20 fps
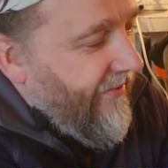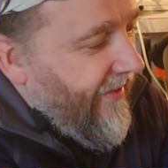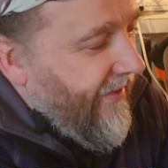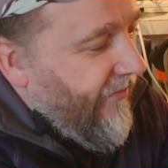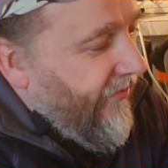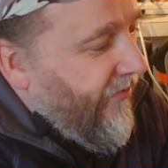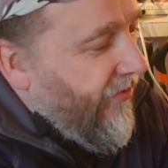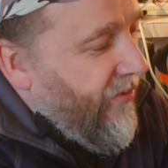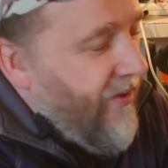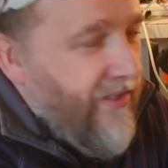This
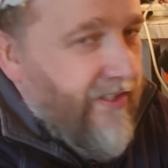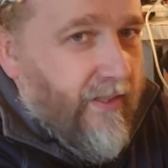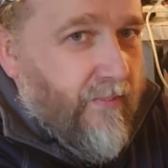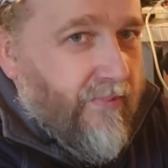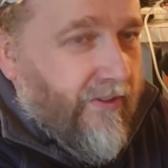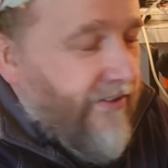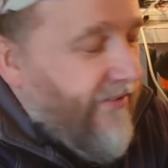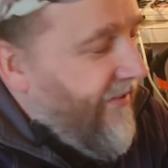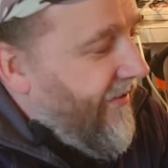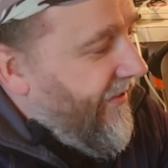has
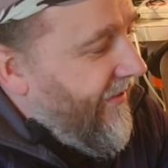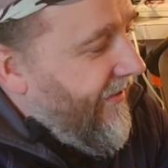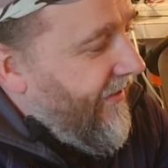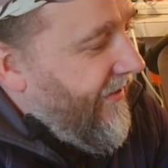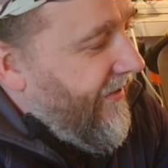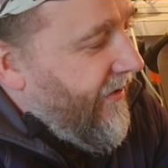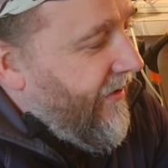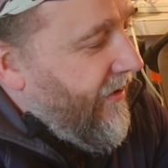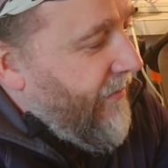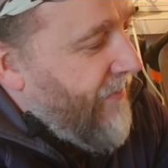3D
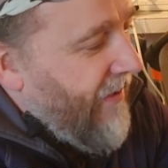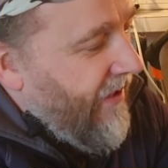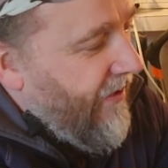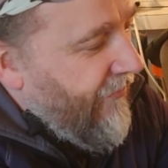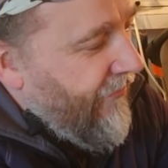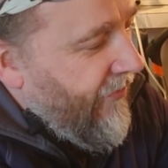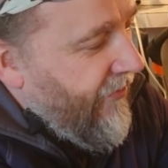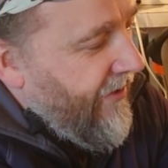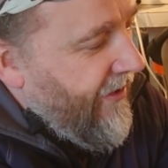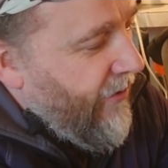printed
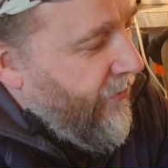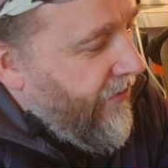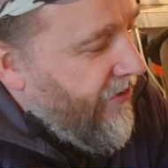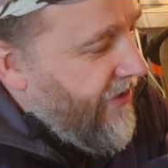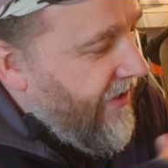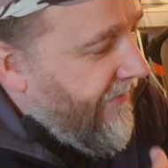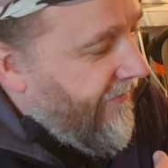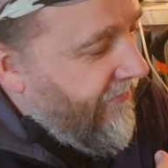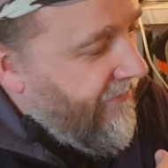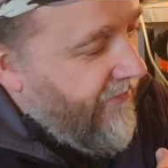parts on it,
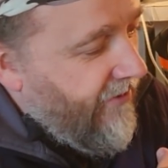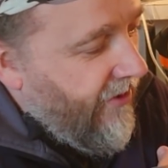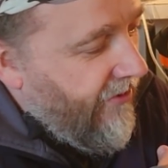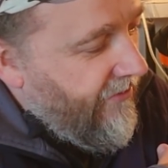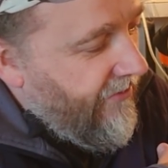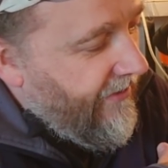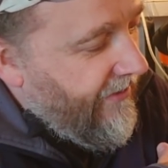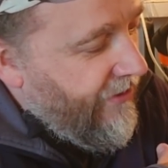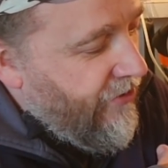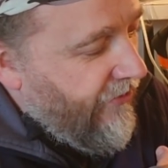which I've
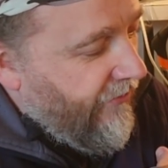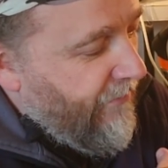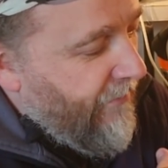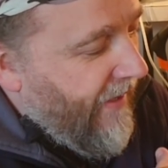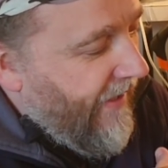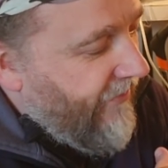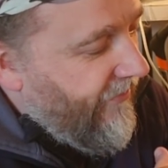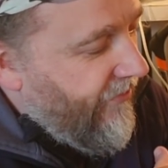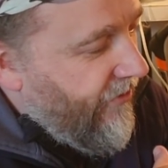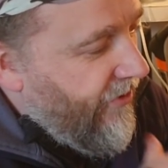currently
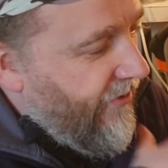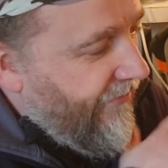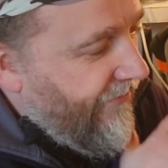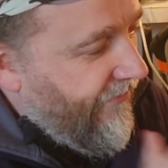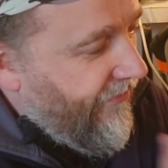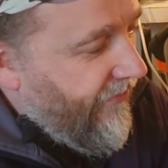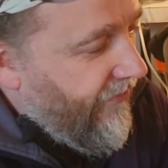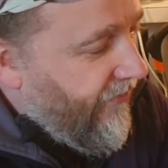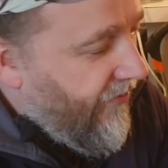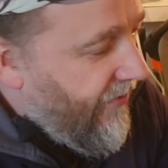just masked
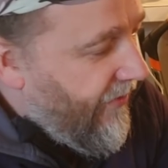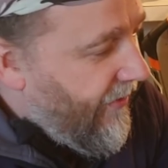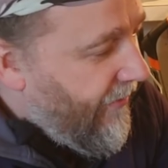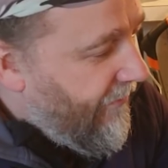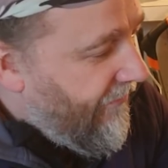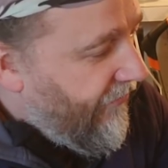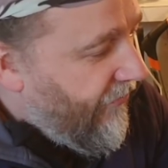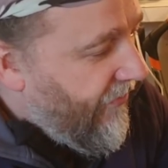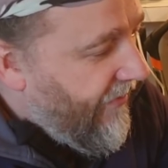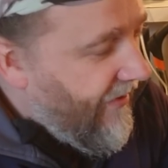off,
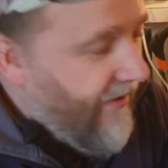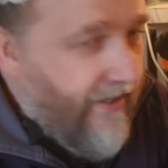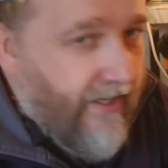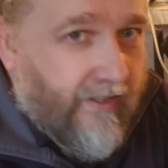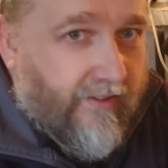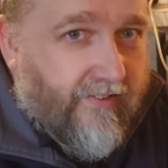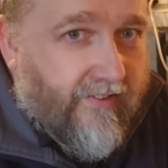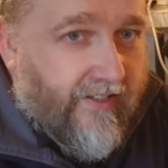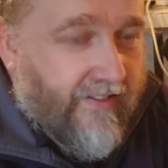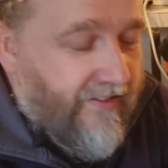so I
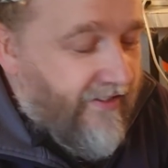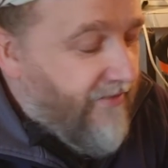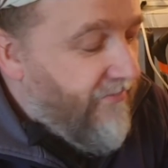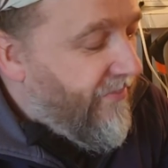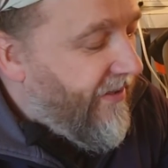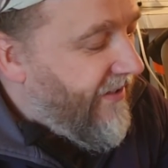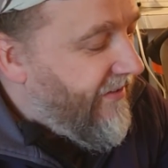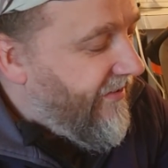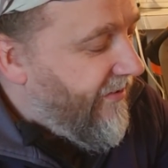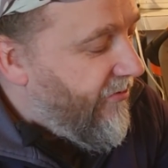can get
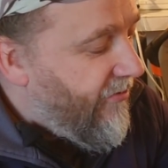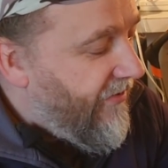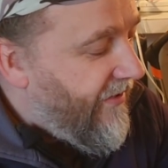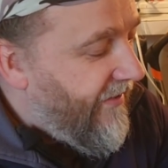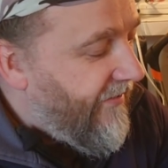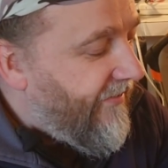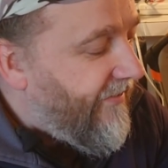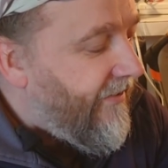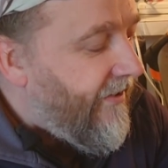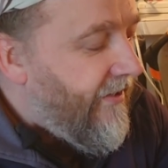sanding and painting
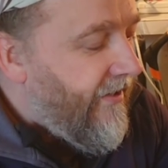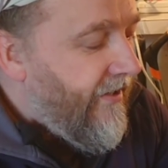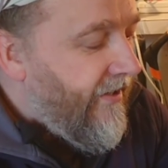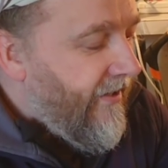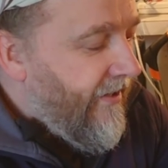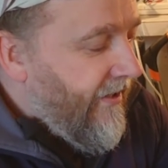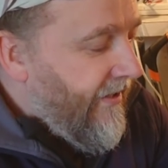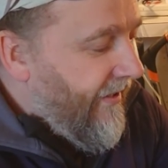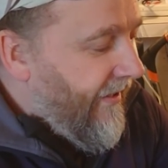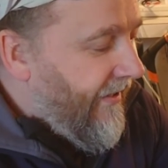on this.
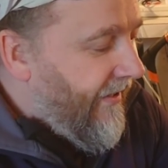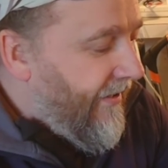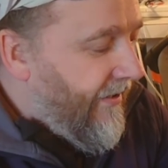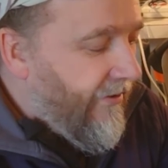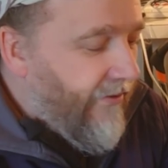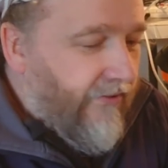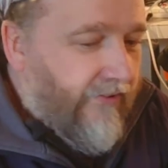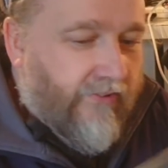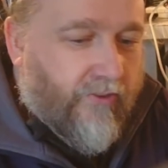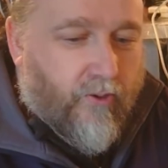
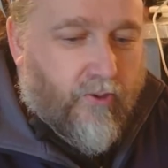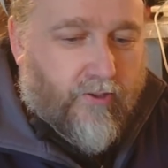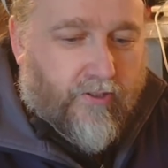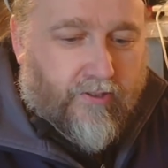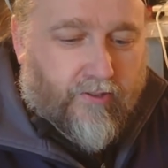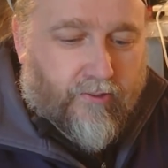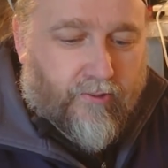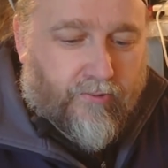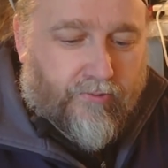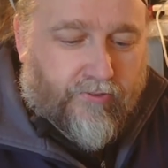The
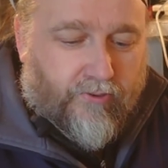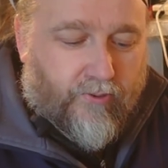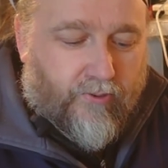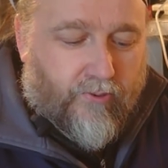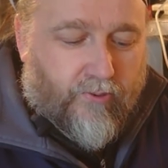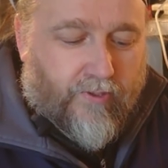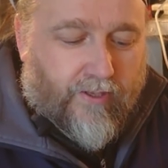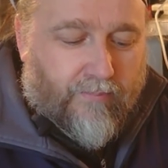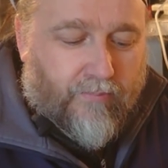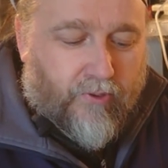stock
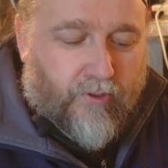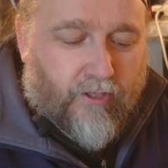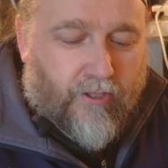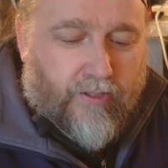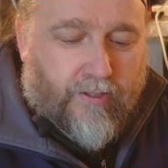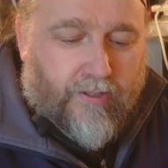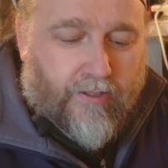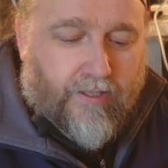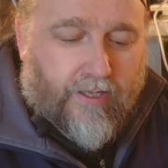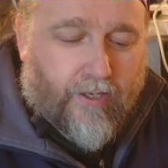also, I'm
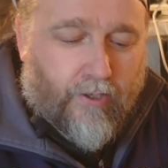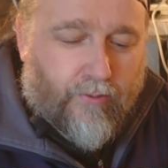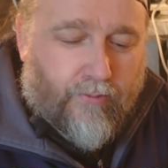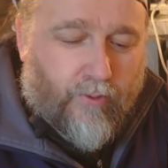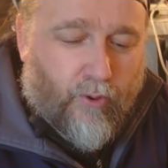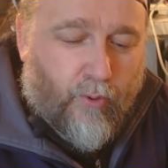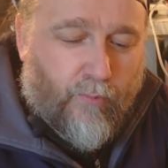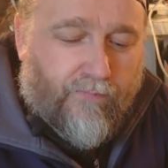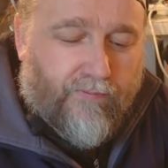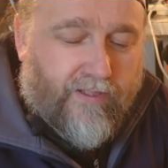going to
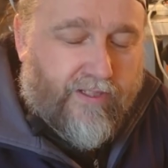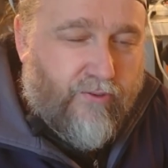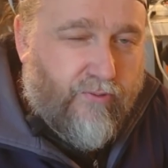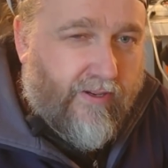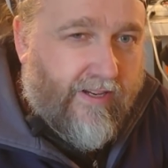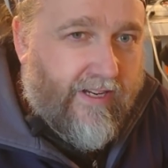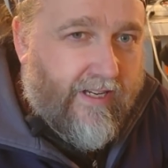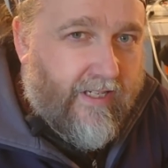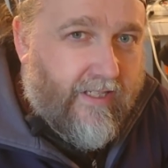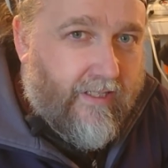
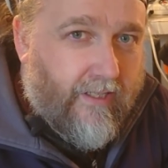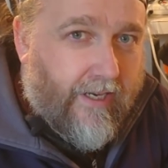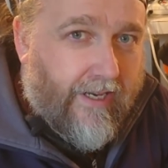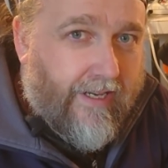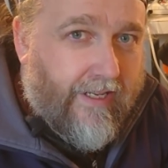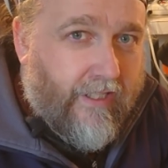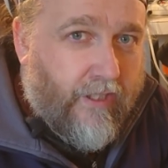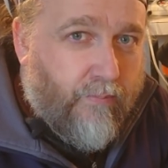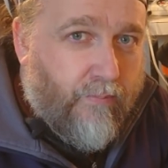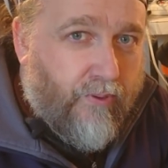hopefully try
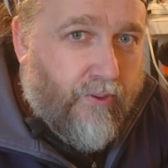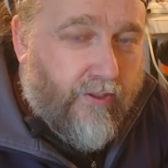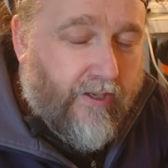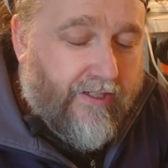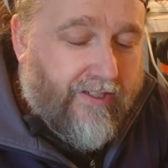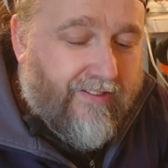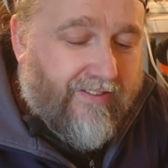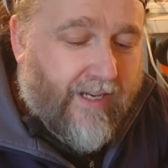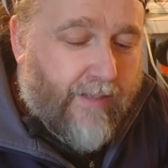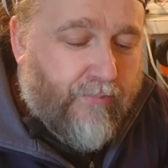and
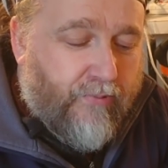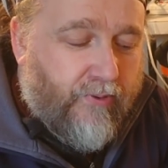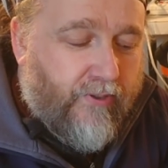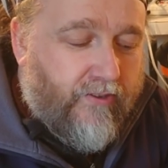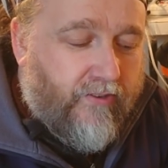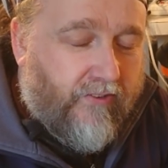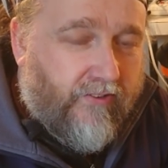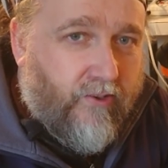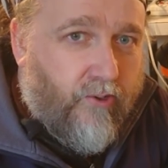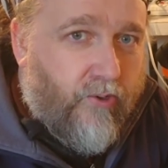put an
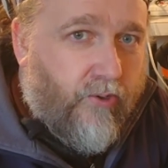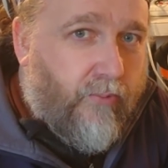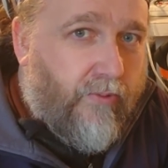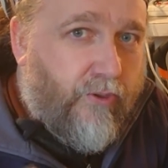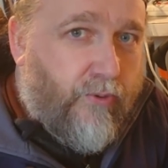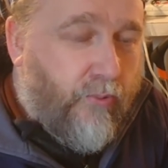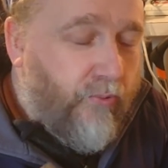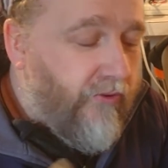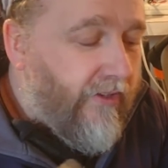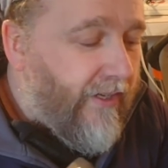adapter in the stock
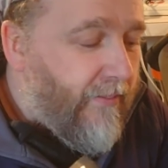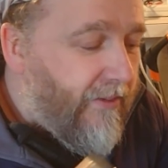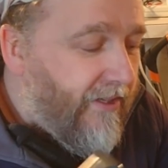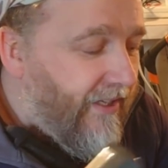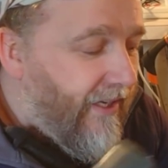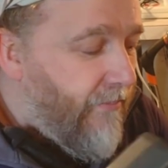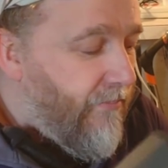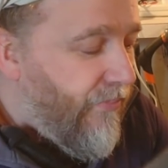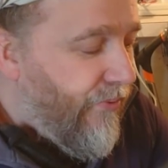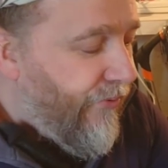which will
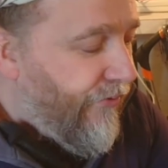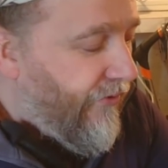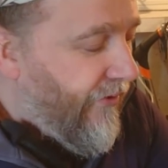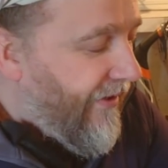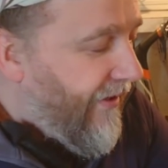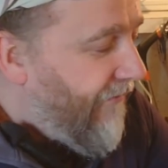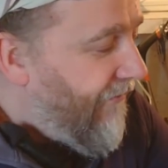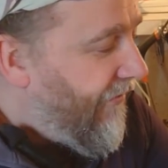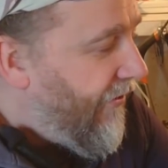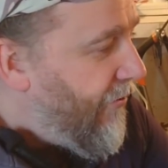take my gimbal
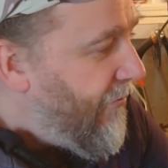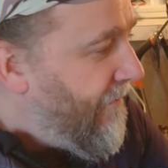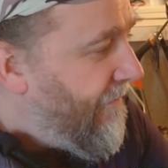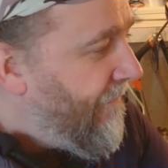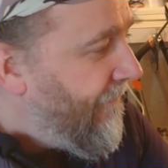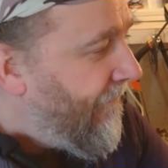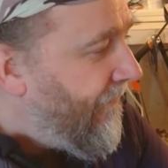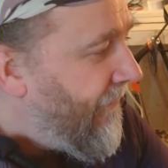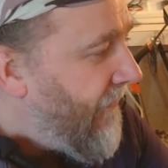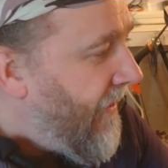so I can
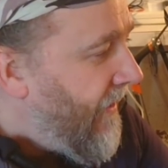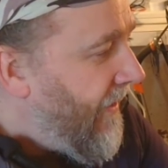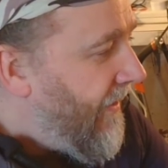film